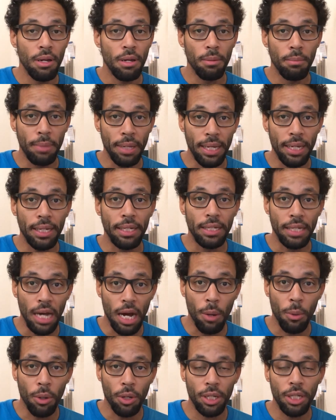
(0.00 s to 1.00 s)
Being a
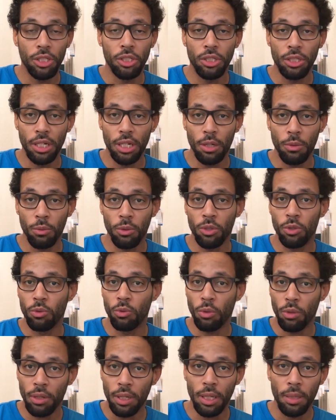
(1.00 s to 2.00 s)
network engineer was
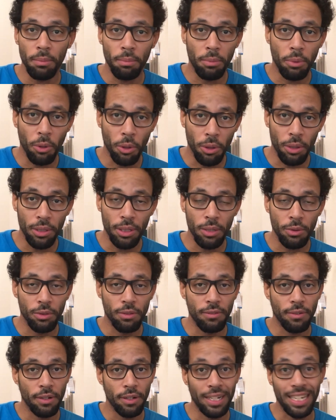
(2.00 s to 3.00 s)
really important. It was
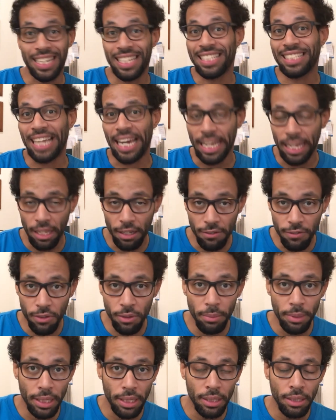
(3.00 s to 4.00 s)
very exciting for
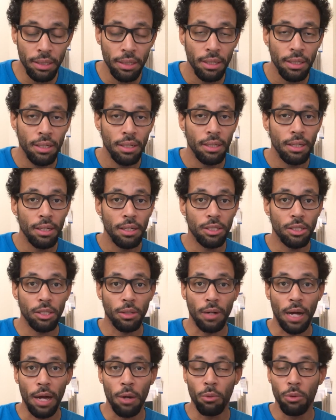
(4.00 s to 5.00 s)
me. So
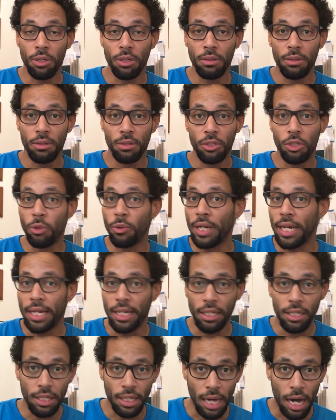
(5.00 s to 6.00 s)
I would do
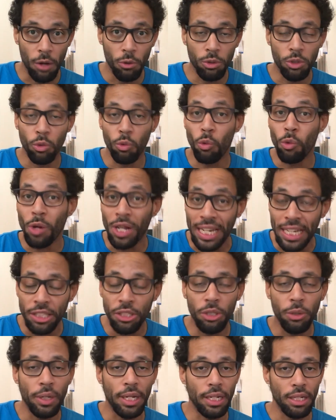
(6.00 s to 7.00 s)
anything. I was willing to
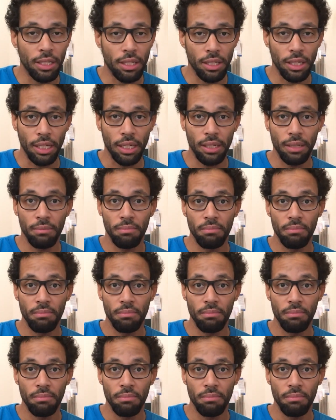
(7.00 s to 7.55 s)
do anything.